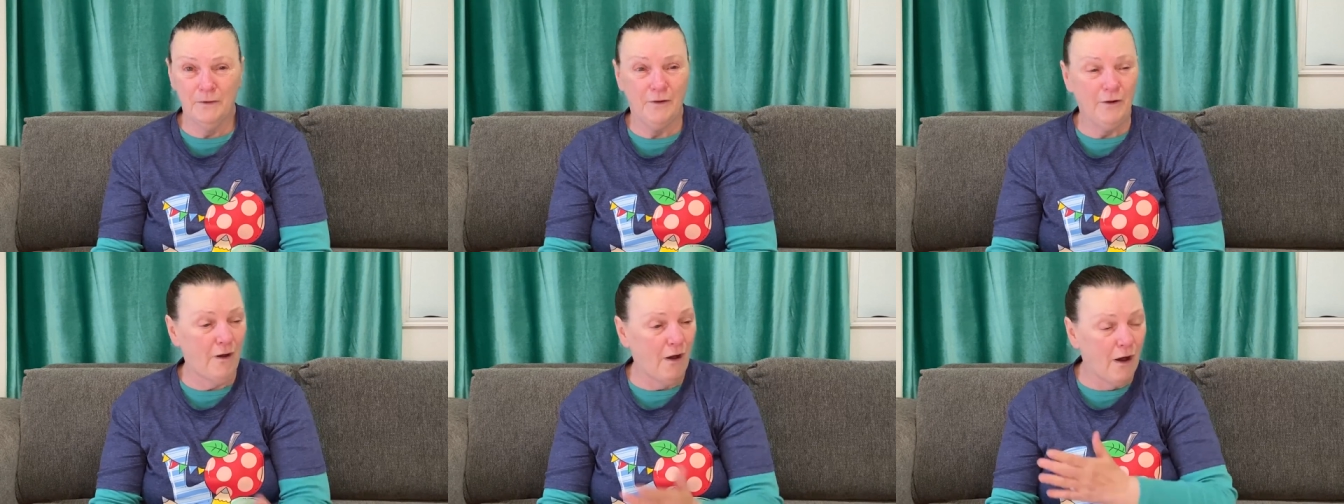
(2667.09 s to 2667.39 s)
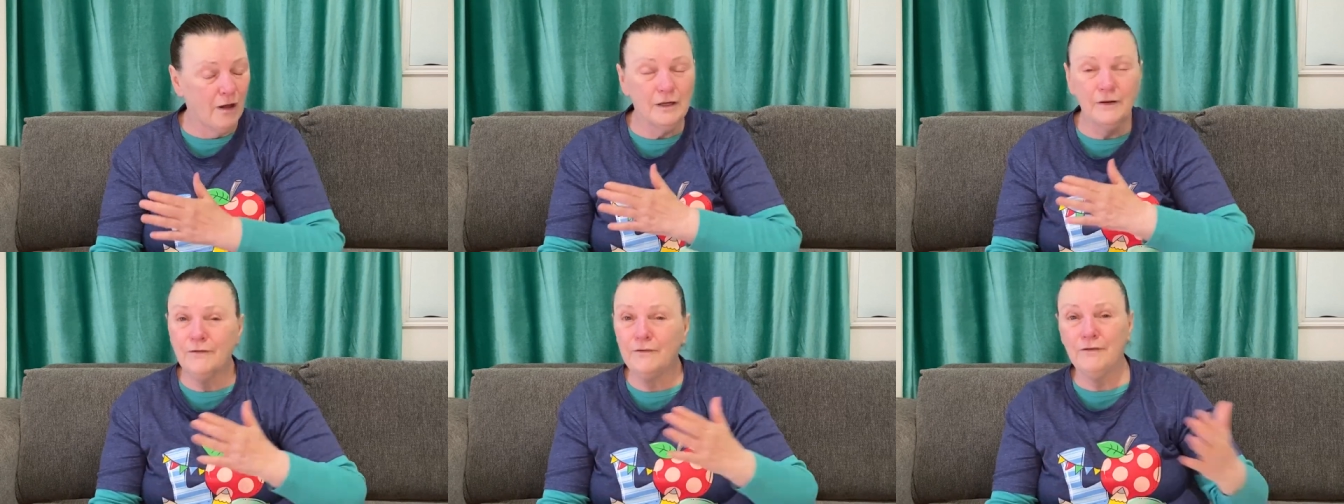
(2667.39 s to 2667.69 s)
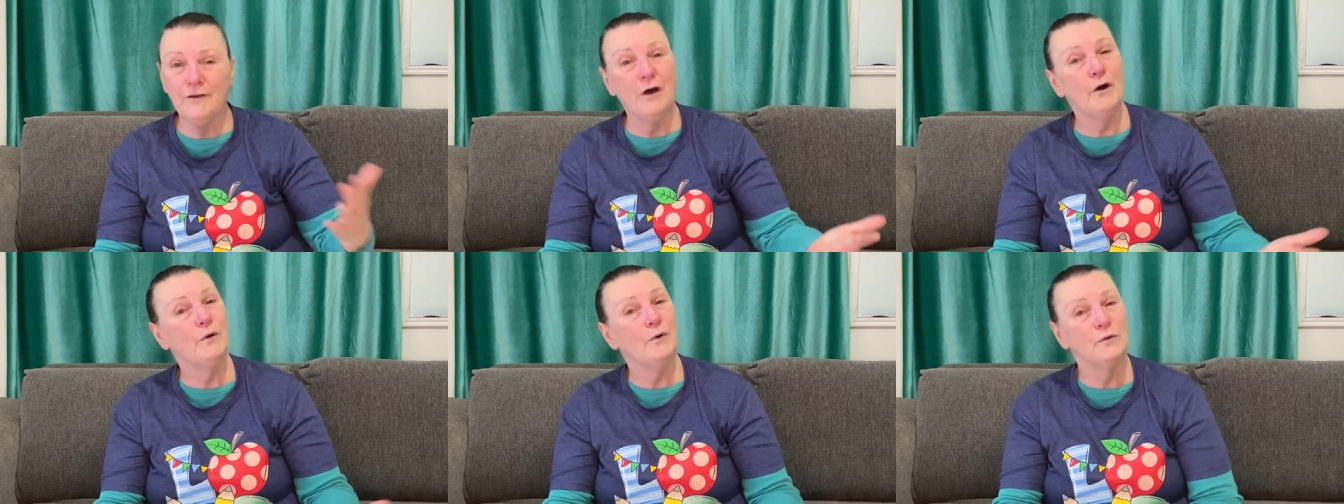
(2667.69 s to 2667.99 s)
all of
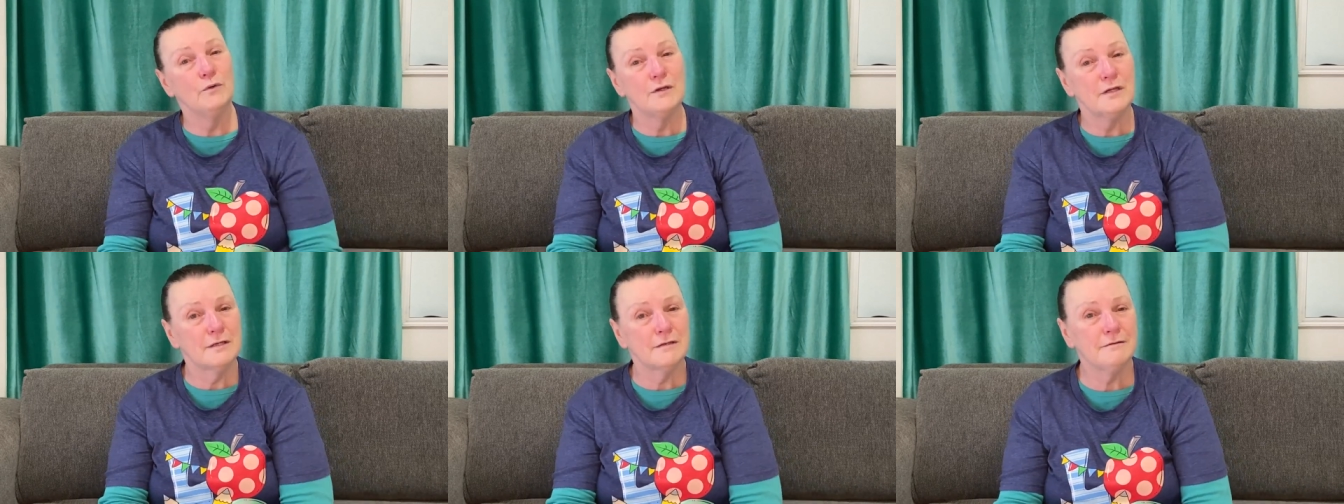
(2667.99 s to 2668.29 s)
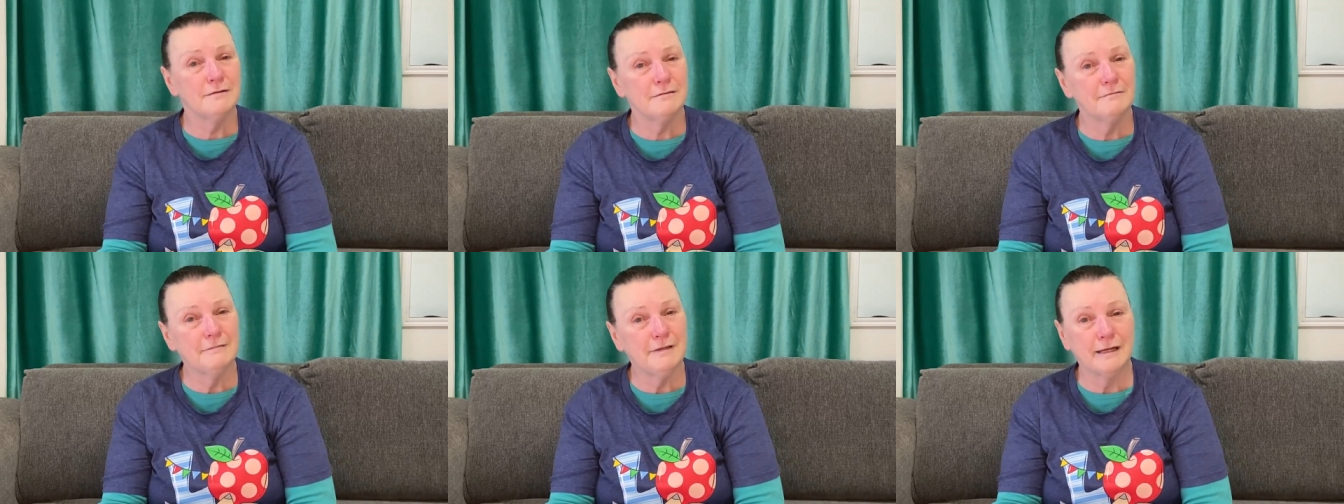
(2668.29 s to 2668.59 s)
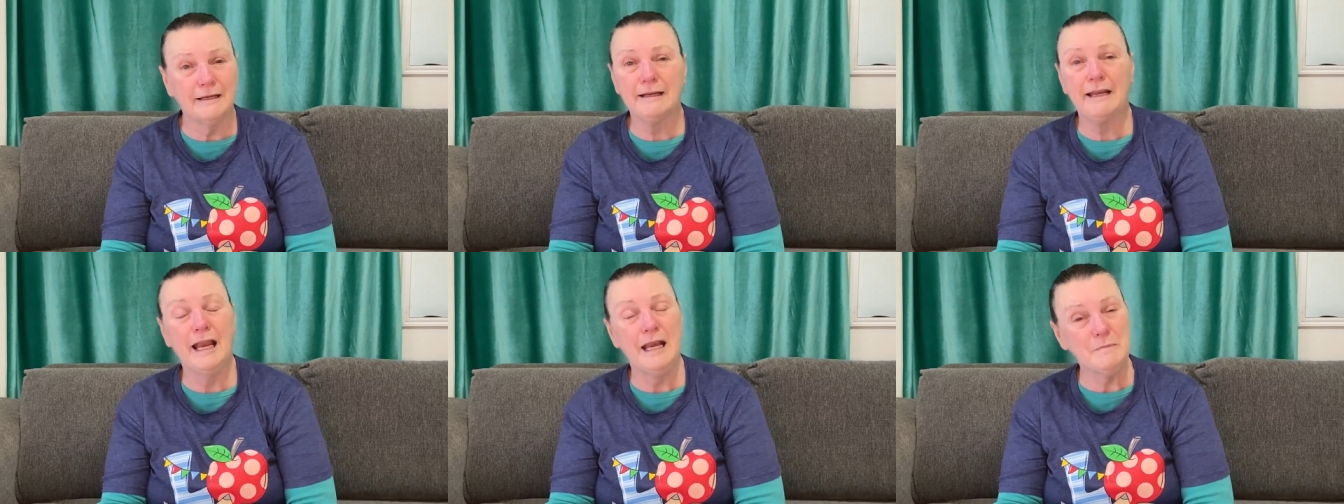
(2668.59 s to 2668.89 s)
those
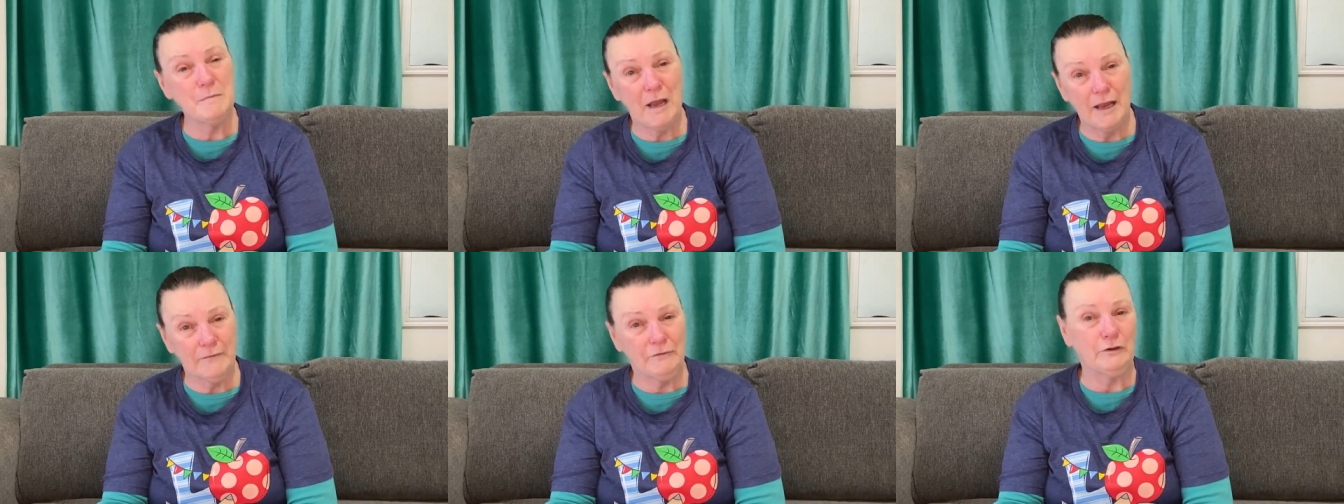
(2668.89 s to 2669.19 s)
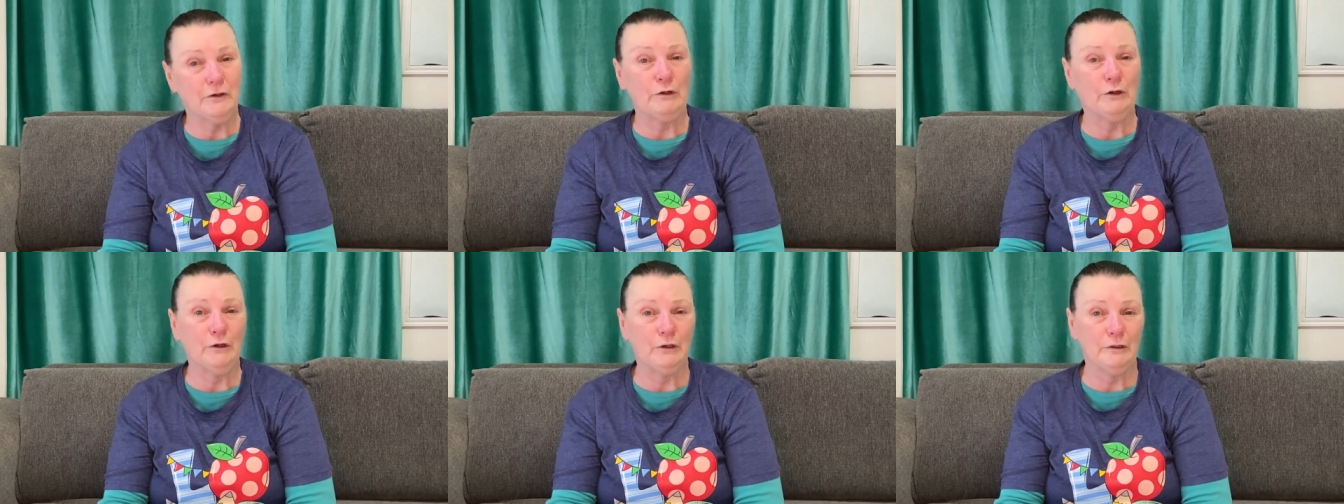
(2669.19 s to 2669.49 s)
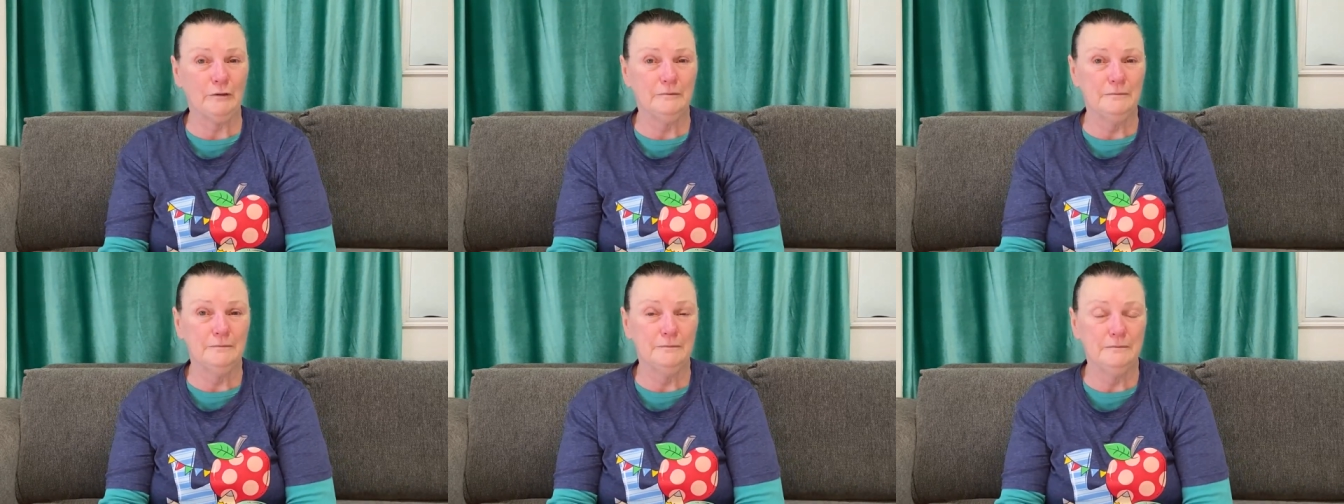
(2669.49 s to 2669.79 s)
that came after her.